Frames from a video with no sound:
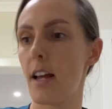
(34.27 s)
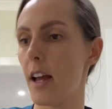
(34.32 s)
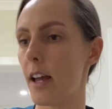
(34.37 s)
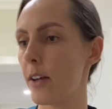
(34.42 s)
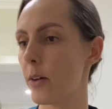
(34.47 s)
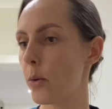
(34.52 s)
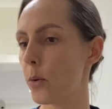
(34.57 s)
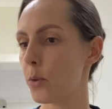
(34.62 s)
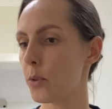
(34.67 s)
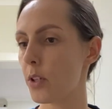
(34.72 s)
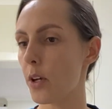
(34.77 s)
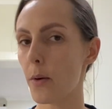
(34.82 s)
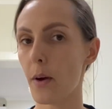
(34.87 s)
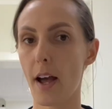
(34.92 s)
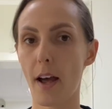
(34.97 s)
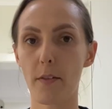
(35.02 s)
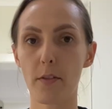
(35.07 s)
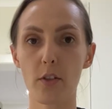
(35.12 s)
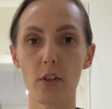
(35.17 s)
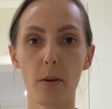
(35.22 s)
I also
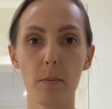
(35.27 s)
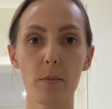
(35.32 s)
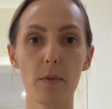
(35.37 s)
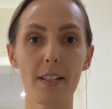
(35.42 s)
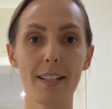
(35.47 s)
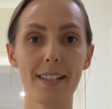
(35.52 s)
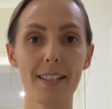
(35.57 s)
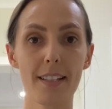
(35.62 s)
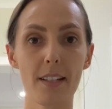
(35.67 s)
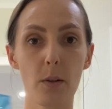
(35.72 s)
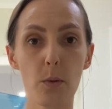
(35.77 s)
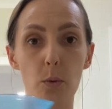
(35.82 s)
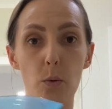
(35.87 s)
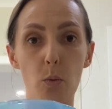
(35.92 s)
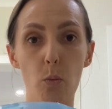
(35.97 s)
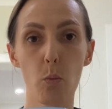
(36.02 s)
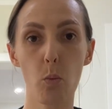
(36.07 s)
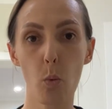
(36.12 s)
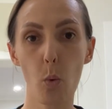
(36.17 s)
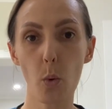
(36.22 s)
have some distilled
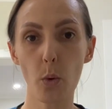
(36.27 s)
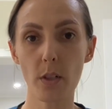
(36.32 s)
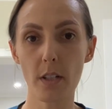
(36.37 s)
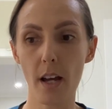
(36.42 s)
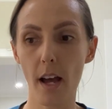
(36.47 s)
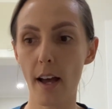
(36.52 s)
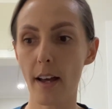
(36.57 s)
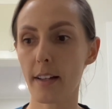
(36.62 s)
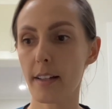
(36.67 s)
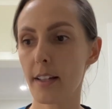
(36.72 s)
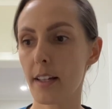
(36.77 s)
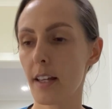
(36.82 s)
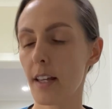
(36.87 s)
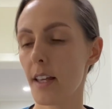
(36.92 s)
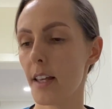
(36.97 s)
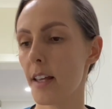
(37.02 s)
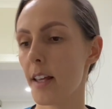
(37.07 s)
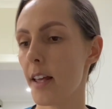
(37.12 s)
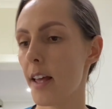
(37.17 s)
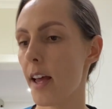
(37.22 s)
water.
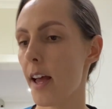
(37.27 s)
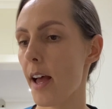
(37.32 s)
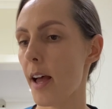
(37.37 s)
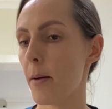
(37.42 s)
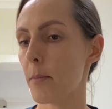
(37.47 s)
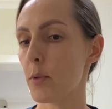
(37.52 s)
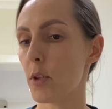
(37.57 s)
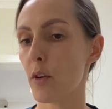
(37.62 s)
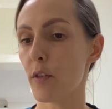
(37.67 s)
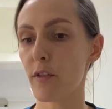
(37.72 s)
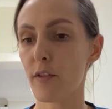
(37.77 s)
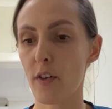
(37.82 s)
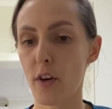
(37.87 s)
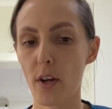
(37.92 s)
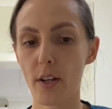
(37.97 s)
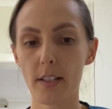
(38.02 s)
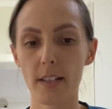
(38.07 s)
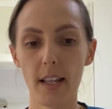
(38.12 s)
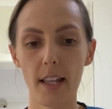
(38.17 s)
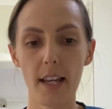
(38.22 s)
So
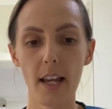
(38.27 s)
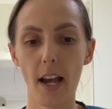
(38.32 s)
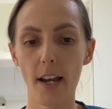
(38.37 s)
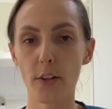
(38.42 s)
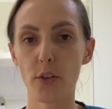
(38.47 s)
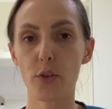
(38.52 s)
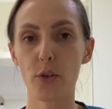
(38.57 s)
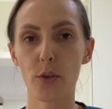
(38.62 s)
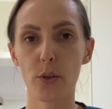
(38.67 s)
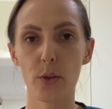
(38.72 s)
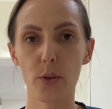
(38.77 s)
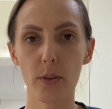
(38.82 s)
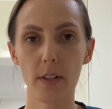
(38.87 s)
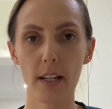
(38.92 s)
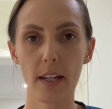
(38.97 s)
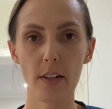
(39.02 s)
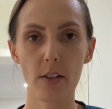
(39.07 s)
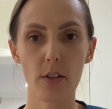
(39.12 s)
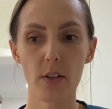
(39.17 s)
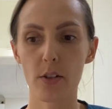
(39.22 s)
firstly, I do
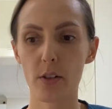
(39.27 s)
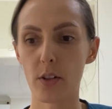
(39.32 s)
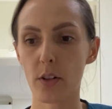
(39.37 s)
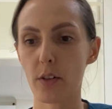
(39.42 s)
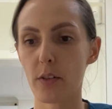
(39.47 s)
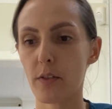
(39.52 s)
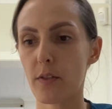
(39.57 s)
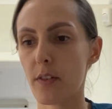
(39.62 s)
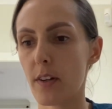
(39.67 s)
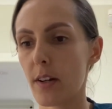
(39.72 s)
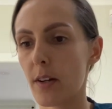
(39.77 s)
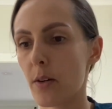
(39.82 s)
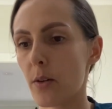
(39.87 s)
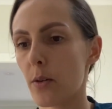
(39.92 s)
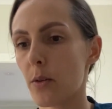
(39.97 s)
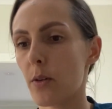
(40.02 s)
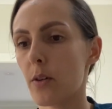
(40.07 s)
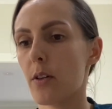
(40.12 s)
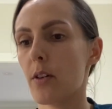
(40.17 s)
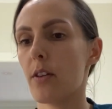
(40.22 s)
need to
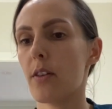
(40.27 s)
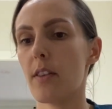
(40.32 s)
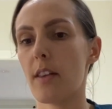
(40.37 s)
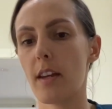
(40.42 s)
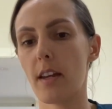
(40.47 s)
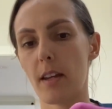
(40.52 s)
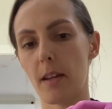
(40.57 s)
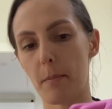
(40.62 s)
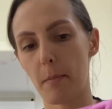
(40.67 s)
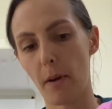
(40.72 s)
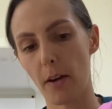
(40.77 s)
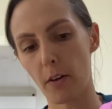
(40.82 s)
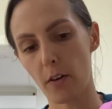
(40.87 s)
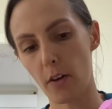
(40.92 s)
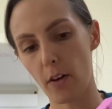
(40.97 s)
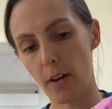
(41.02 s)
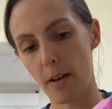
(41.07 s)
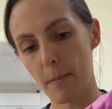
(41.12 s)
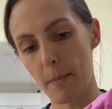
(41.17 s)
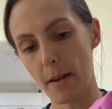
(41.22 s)
fill the
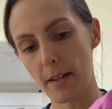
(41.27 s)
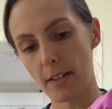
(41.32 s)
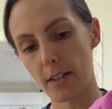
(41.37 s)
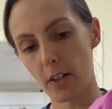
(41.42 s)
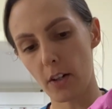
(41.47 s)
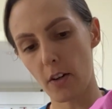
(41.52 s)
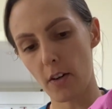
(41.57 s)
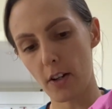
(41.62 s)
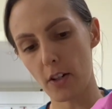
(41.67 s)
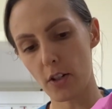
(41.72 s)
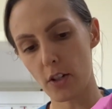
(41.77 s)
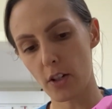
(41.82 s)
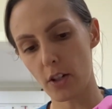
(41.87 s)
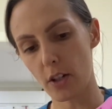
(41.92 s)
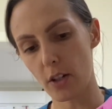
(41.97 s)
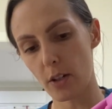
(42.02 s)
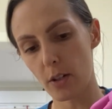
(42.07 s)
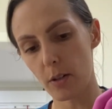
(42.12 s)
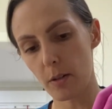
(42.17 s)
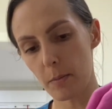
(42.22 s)
microhematocrit
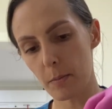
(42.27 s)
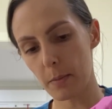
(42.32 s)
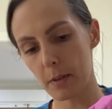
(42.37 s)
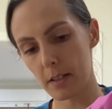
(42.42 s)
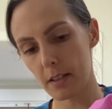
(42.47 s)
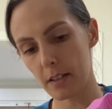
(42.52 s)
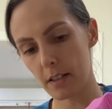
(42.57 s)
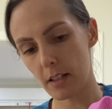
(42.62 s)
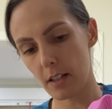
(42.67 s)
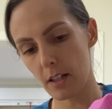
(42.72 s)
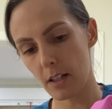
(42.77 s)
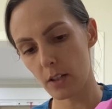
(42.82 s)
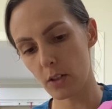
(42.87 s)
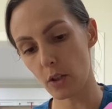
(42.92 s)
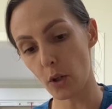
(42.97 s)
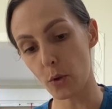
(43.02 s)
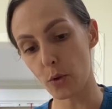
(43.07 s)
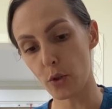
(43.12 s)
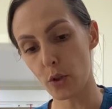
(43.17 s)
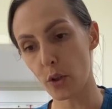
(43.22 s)
tubes,
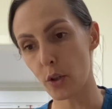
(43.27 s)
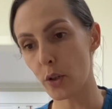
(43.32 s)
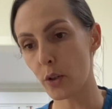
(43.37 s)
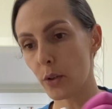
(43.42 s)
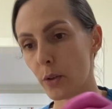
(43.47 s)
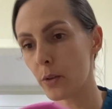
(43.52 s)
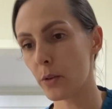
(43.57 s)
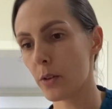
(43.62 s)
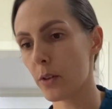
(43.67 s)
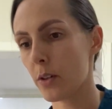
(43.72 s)
so 2,